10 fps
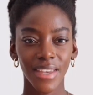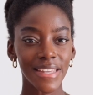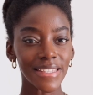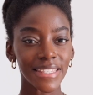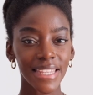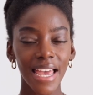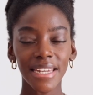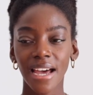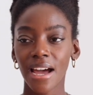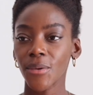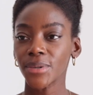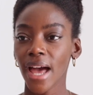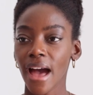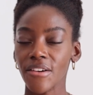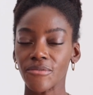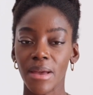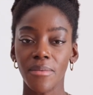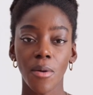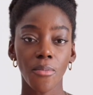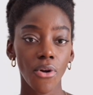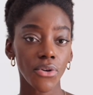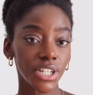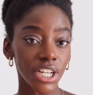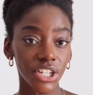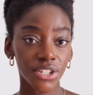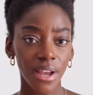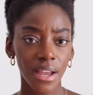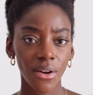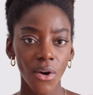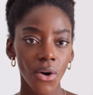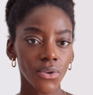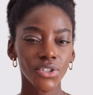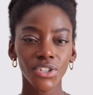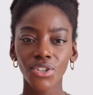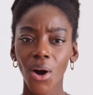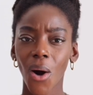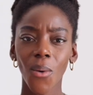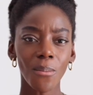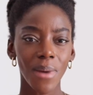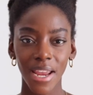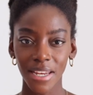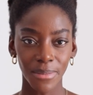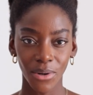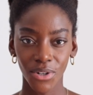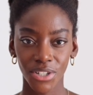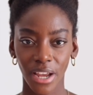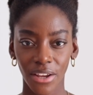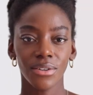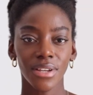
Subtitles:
Instead, I would have maybe a protein shake or just a homemade milkshake.